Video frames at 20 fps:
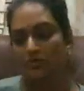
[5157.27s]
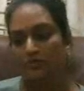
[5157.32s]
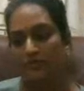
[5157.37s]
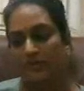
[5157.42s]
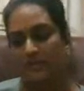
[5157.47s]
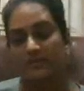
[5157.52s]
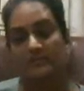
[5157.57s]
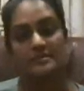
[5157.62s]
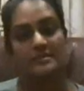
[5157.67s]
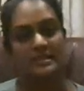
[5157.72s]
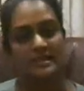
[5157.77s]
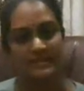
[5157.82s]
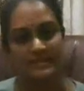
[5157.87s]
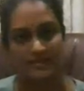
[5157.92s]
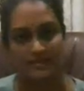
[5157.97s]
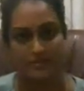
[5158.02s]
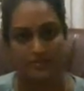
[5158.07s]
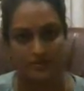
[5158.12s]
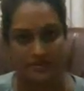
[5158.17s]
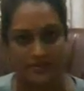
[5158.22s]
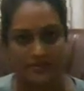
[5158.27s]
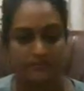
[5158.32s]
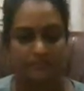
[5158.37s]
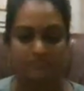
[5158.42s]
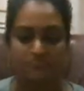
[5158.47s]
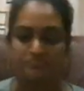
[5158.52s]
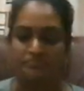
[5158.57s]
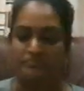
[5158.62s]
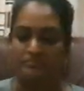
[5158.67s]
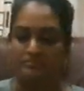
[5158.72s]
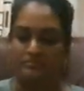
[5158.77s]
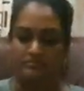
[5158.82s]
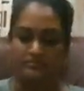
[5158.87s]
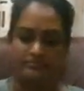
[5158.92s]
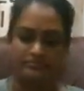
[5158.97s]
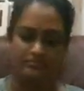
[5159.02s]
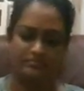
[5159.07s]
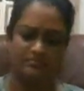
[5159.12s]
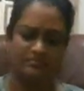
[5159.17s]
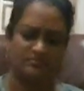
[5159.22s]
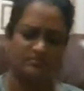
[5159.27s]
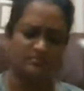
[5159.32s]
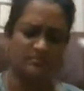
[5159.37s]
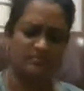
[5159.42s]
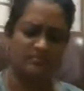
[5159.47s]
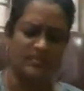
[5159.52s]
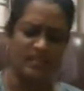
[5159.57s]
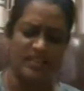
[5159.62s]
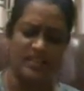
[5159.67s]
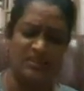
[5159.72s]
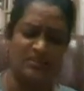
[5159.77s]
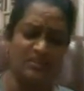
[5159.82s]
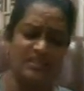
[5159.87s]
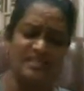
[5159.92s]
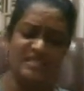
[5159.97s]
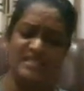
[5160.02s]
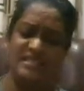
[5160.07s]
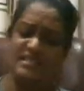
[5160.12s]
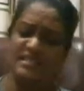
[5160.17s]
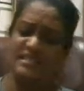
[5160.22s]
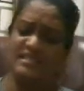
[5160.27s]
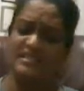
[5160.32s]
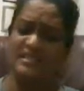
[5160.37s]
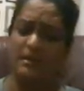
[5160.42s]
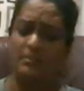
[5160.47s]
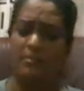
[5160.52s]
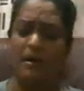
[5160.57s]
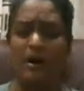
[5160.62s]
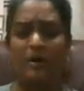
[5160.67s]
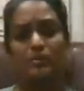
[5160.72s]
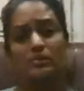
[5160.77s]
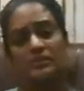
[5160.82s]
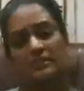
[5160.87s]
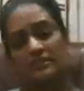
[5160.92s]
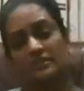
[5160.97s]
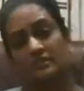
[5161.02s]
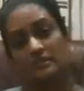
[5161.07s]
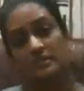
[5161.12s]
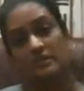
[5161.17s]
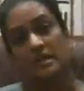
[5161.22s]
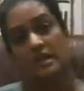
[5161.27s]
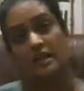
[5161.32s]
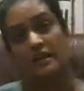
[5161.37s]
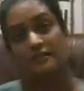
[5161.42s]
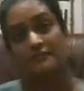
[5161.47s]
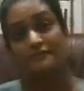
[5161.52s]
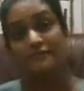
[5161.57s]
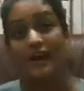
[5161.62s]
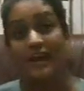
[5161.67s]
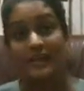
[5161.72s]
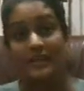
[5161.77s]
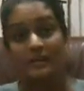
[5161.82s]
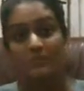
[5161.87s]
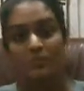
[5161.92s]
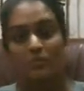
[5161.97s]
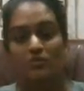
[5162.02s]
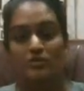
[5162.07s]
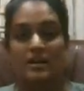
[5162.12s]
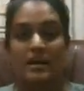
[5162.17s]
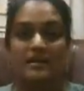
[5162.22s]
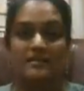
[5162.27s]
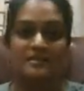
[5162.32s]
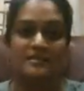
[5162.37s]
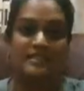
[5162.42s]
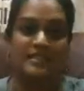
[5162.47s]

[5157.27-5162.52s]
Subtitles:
two fingers, etc. Now this is about the fine motor